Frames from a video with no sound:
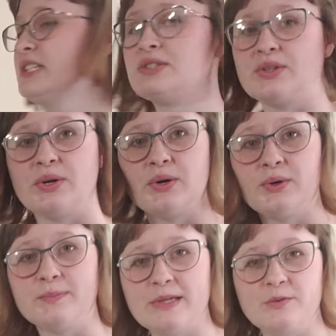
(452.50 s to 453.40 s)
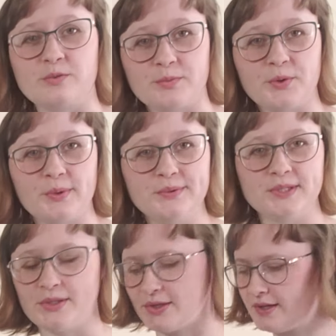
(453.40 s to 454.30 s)
these are all made from
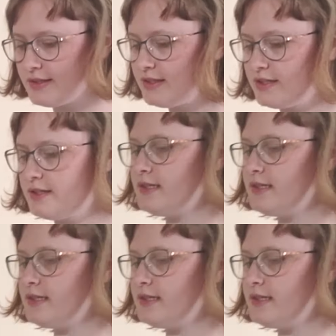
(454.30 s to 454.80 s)
quilting cotton.